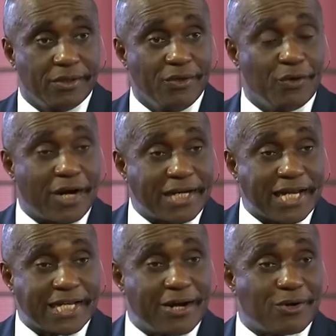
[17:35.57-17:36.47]
You rather
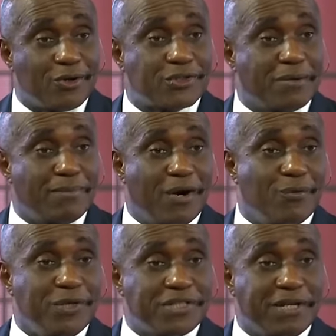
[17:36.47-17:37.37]
get close to a man
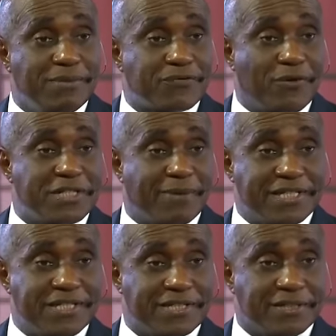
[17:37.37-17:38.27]
whose dream is 40 by
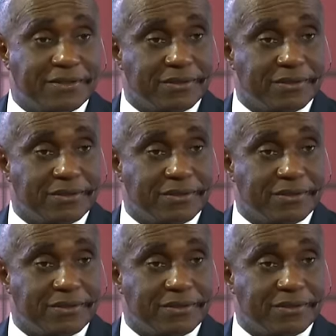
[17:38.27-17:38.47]
60.